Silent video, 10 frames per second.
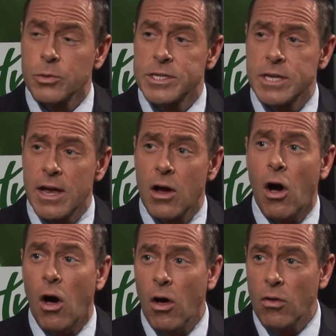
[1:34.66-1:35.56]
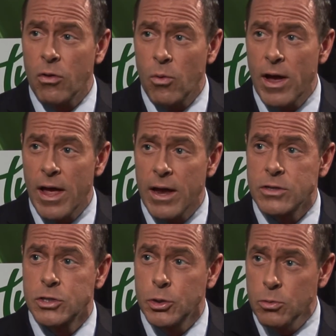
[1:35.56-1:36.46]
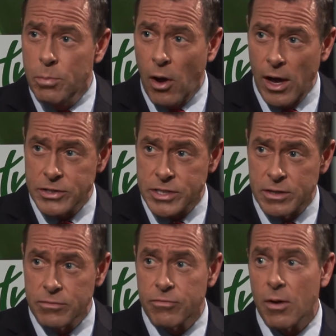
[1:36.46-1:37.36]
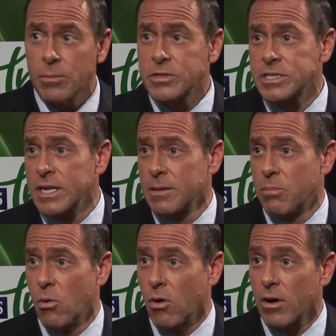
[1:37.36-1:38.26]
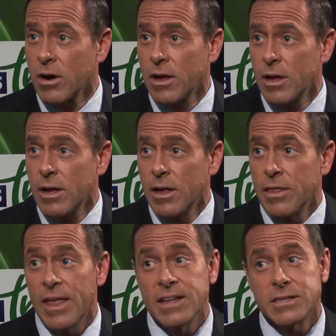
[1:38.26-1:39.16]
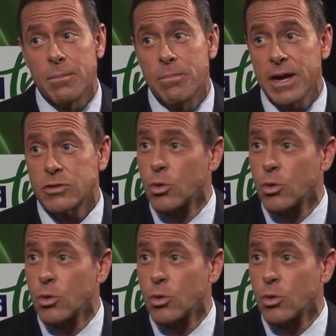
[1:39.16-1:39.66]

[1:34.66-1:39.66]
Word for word: as we said, all the way to Boston from Singapore. That's a big